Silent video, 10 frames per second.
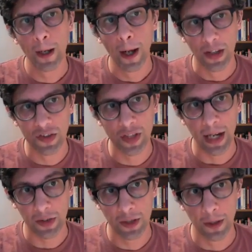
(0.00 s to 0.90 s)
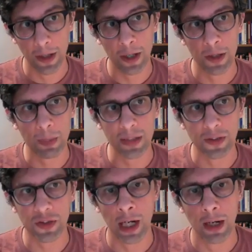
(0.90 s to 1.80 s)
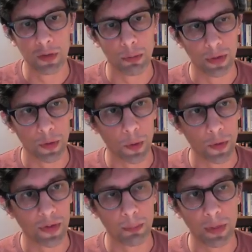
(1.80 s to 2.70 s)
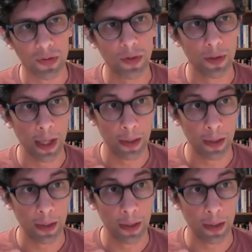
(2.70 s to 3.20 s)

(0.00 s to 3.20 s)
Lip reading: a sector that has been starved of resources in recent